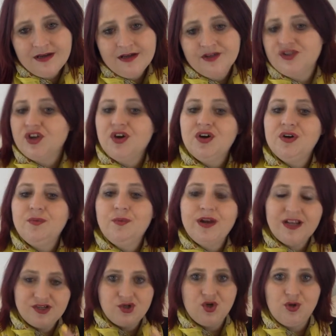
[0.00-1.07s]
So when
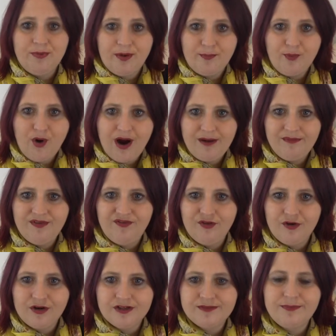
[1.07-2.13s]
I talk about primary
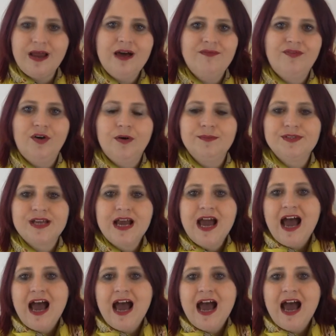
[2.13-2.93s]
focus platforms,